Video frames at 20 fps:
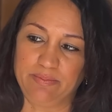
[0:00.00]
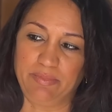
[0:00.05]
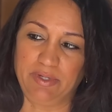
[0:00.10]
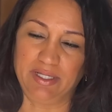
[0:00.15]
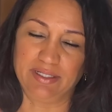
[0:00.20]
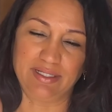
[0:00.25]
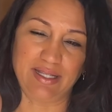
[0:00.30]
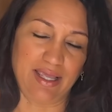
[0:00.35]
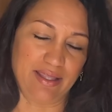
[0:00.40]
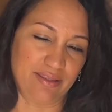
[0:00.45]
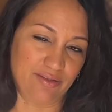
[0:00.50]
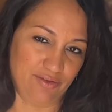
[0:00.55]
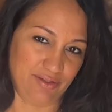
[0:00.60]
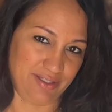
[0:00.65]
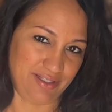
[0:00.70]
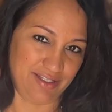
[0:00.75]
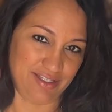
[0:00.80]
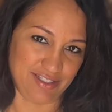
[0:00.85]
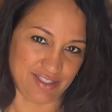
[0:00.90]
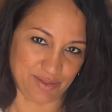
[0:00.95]
But I
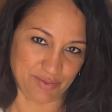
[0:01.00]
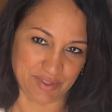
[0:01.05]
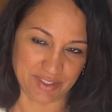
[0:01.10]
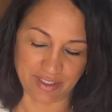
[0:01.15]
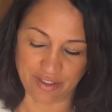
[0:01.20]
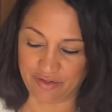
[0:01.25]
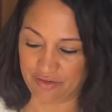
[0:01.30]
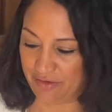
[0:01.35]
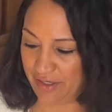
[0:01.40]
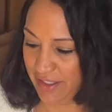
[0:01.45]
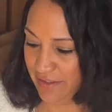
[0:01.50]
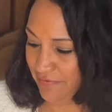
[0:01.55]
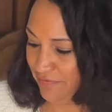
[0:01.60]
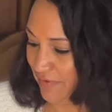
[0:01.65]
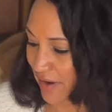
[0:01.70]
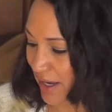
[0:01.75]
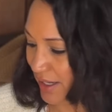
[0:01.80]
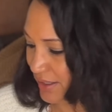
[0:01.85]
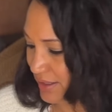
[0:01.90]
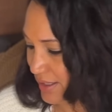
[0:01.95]
thought this was a great
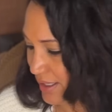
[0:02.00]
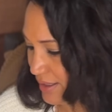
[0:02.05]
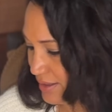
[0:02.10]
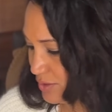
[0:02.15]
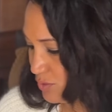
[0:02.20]
find as